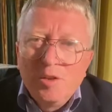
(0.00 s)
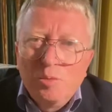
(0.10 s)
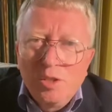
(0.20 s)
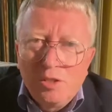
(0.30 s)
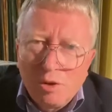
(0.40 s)

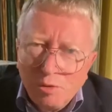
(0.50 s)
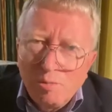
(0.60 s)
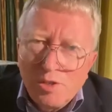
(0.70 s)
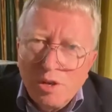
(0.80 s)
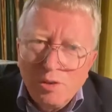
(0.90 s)
We told
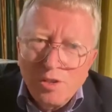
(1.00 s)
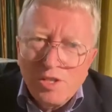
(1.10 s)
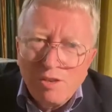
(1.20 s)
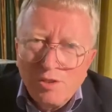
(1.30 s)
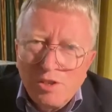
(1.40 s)
them so on the
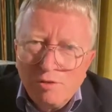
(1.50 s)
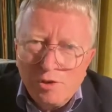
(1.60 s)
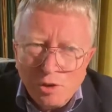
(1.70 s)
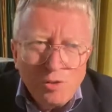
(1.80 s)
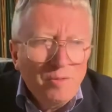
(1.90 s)
7th of
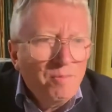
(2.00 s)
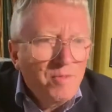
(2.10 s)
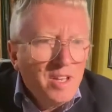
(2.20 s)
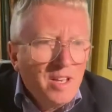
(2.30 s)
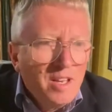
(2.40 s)
June
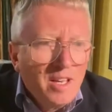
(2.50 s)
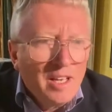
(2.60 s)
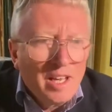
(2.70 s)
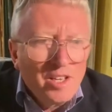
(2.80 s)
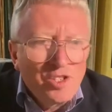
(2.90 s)

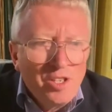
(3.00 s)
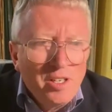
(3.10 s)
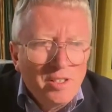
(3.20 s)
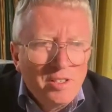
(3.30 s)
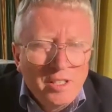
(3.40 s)
last
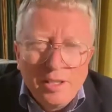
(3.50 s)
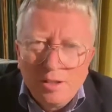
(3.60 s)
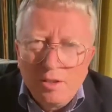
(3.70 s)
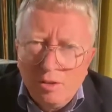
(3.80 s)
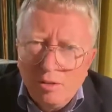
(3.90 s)
year.
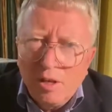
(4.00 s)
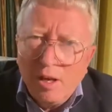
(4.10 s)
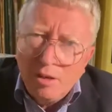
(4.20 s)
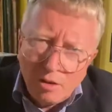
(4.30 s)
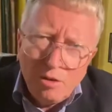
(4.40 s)
The
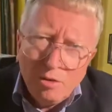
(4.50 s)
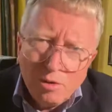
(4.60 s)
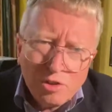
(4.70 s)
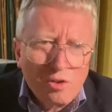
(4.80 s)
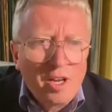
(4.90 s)
UK, EU,
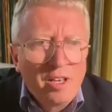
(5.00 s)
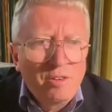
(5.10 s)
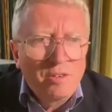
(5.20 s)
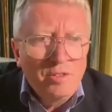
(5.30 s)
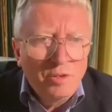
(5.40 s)

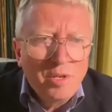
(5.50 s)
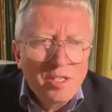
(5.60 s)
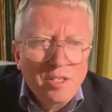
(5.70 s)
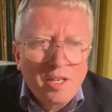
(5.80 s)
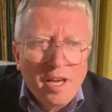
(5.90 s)
Australia,
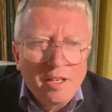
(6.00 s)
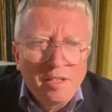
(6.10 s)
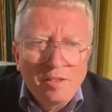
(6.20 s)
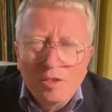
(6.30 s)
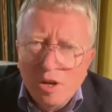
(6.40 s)
US and
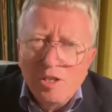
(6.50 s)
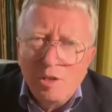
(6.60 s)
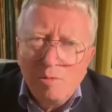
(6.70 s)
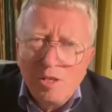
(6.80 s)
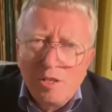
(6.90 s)
Canada and
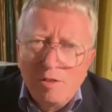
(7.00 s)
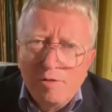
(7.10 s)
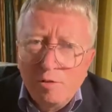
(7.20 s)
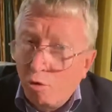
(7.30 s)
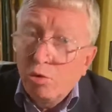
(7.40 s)

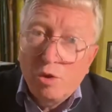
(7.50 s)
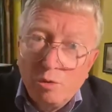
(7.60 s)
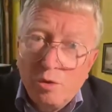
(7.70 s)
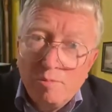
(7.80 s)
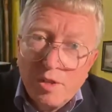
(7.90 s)
ICMSF have all
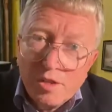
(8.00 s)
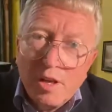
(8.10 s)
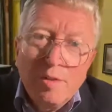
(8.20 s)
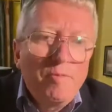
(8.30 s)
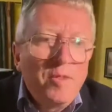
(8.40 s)
told them the
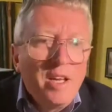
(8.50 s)
same.